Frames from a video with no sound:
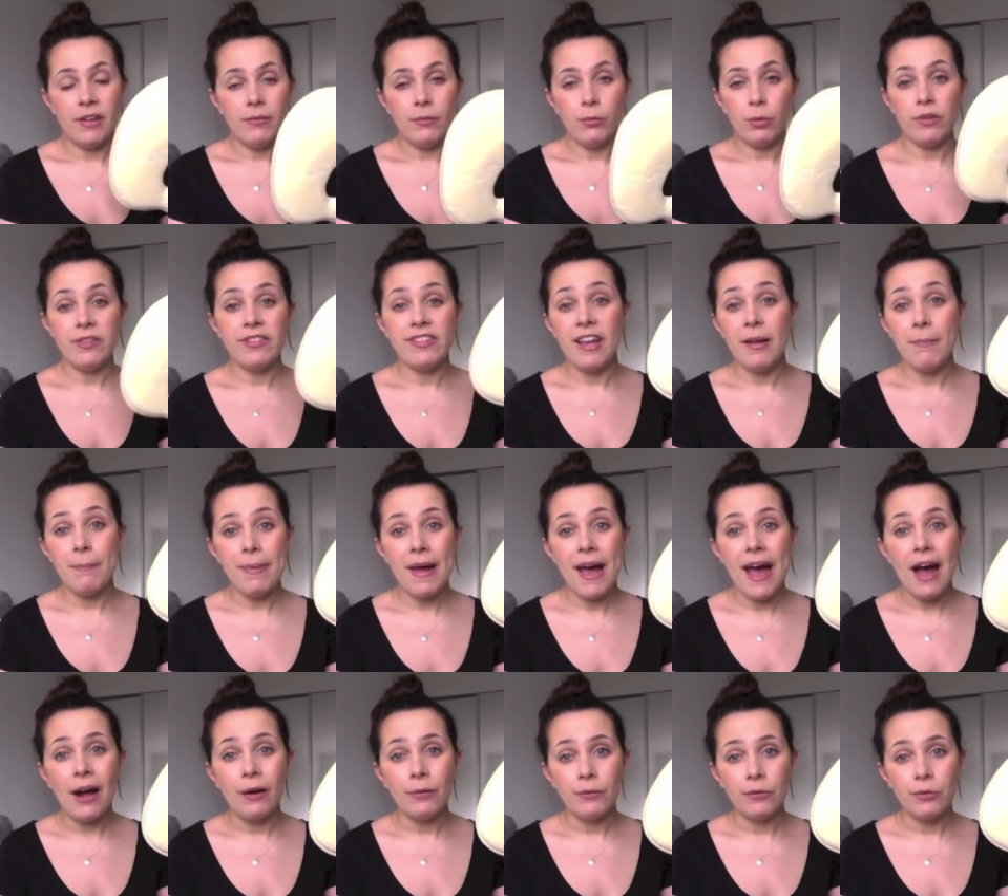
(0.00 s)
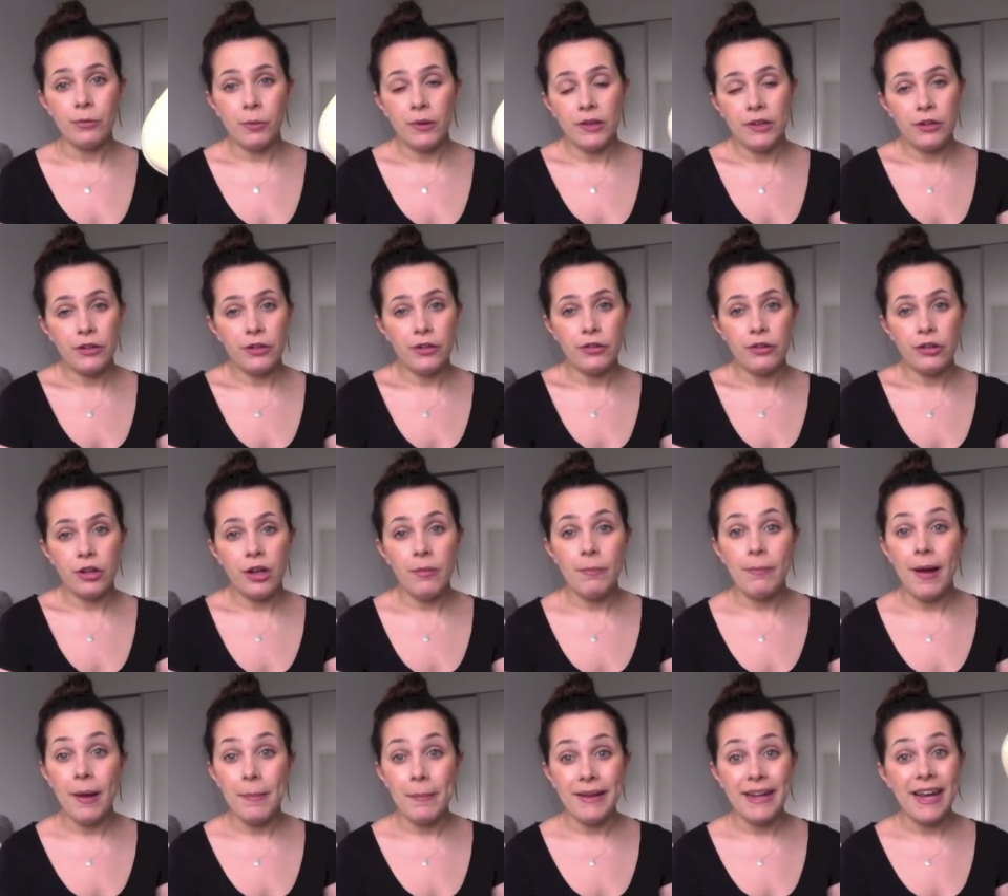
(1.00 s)
What's £10 when you can sort of
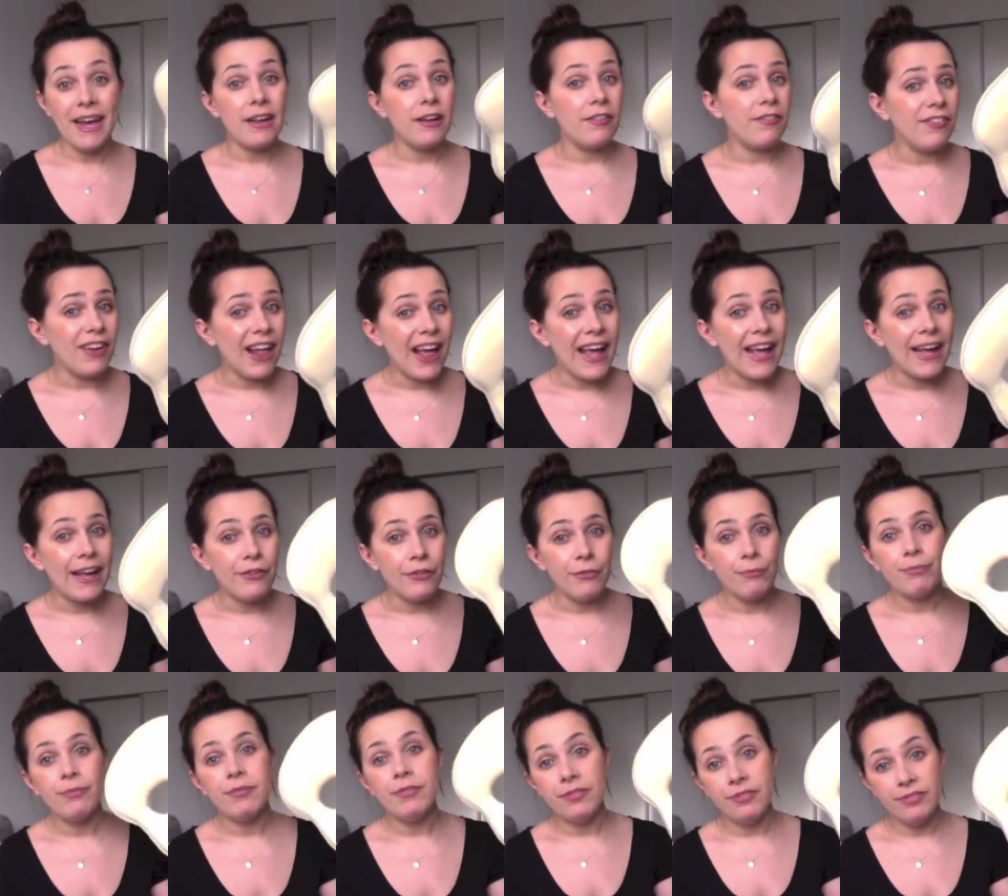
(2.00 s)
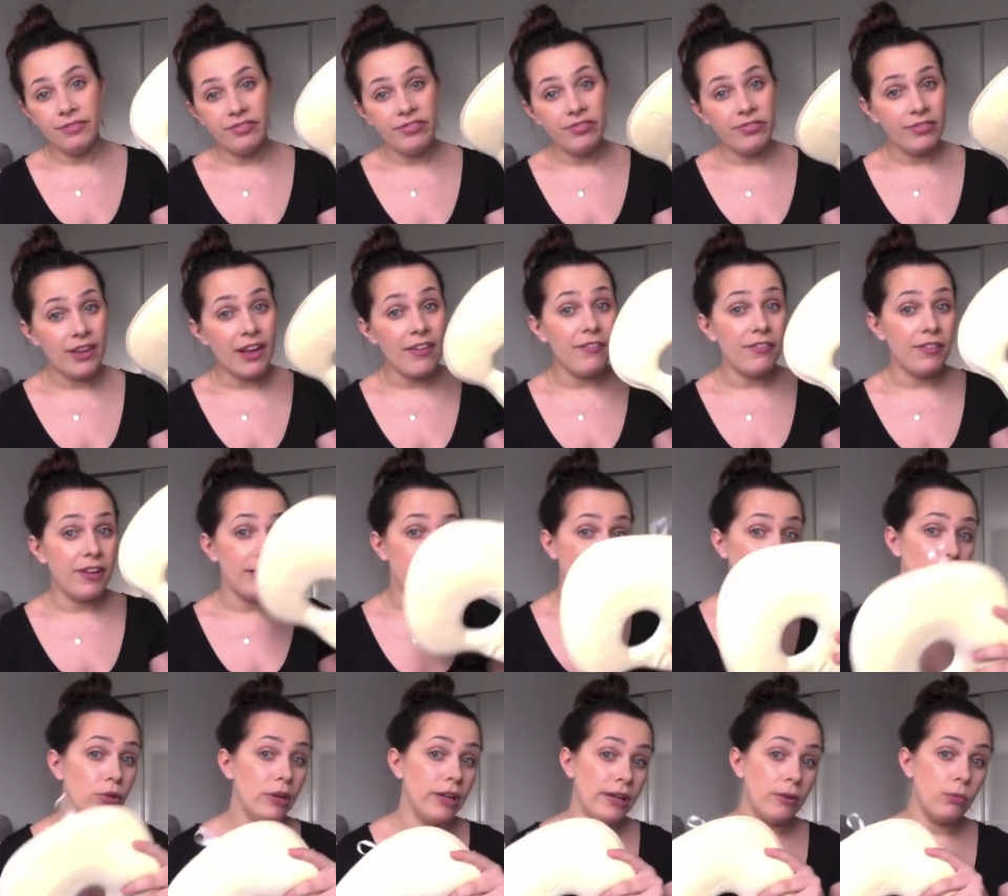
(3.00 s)
baby getting a flathead? definitely
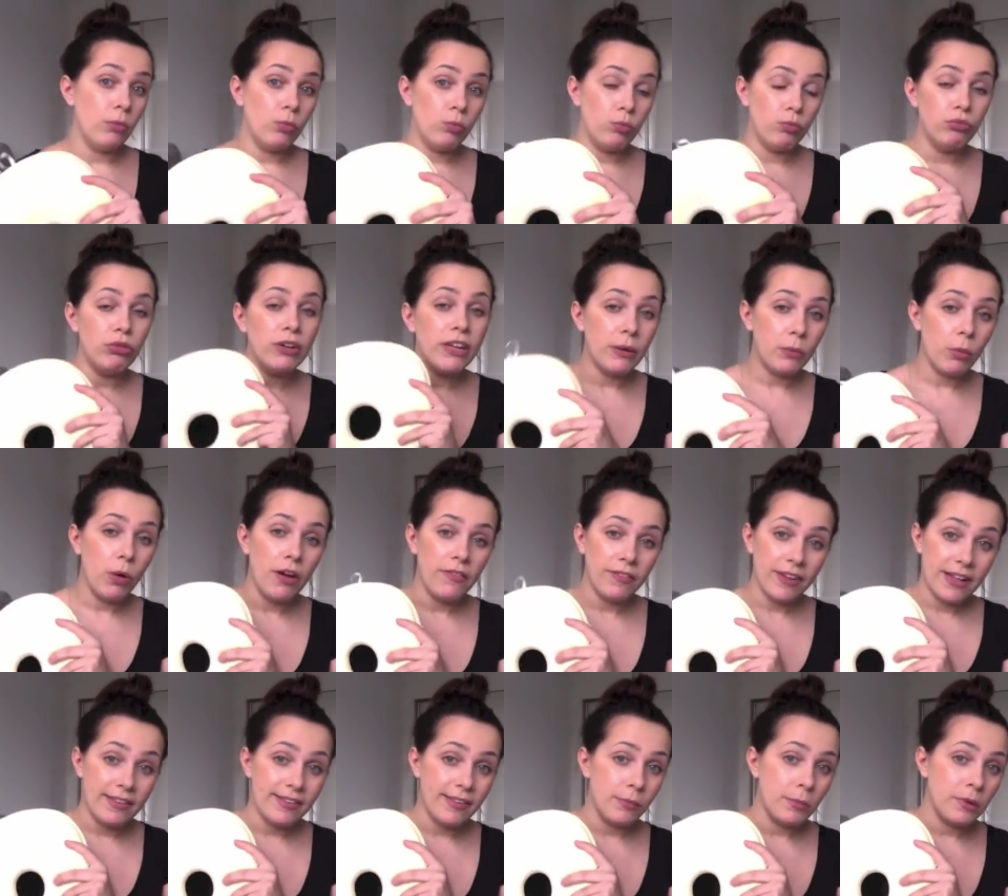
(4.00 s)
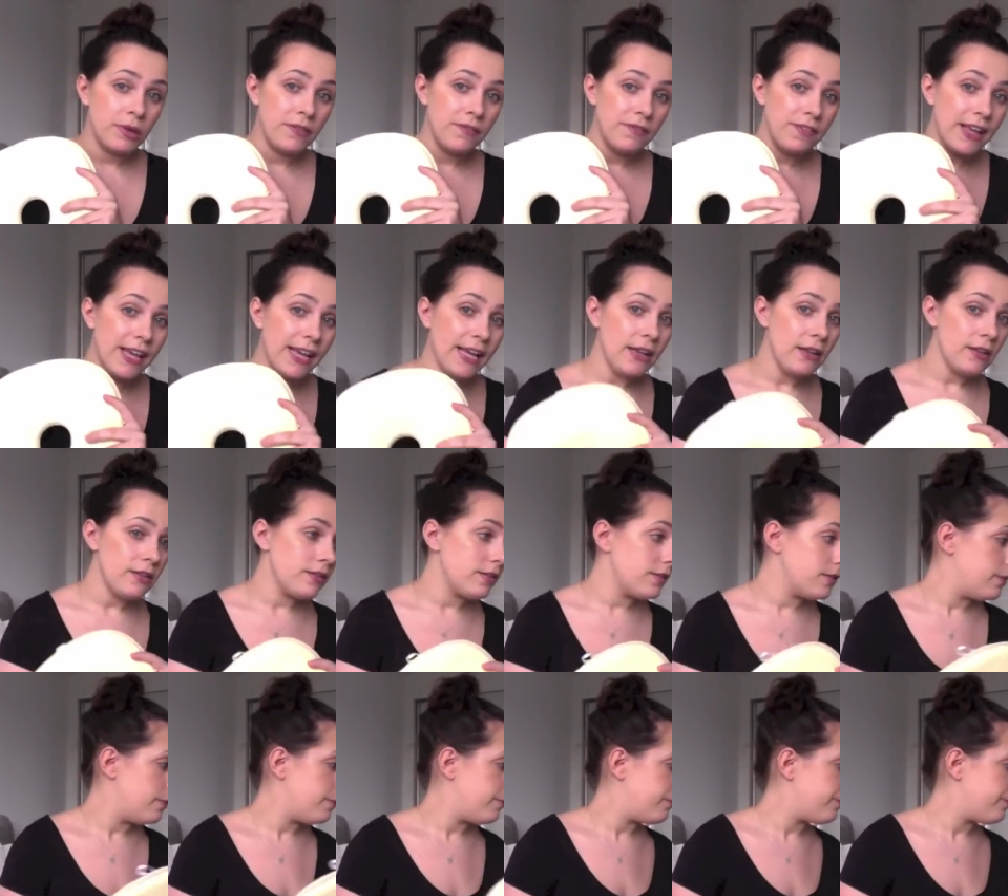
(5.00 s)
really, really worth getting one of these.